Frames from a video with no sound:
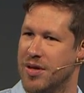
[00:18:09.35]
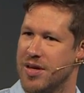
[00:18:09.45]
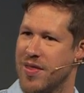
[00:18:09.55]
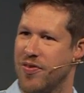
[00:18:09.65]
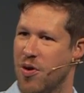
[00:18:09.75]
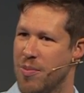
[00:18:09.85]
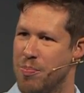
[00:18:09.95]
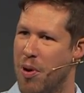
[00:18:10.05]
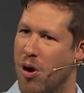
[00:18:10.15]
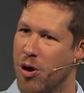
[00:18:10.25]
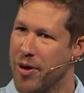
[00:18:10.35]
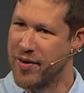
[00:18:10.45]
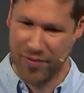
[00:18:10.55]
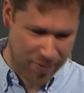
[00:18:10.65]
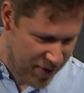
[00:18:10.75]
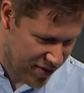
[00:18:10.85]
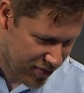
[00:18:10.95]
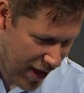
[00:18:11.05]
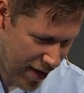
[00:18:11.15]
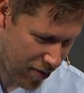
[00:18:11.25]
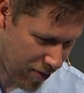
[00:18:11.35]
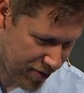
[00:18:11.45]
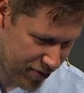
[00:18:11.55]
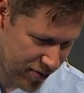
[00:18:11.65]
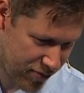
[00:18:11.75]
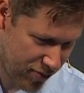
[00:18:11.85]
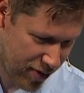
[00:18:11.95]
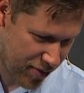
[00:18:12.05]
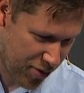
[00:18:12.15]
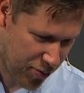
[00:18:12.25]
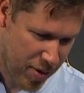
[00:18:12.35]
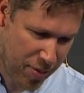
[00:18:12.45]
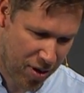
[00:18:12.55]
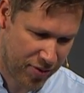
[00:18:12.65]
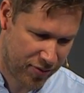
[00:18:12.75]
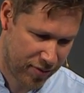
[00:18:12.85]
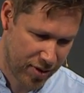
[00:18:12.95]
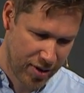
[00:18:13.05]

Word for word: and so I'm borrowing from his categories. Here's uh, the three parts.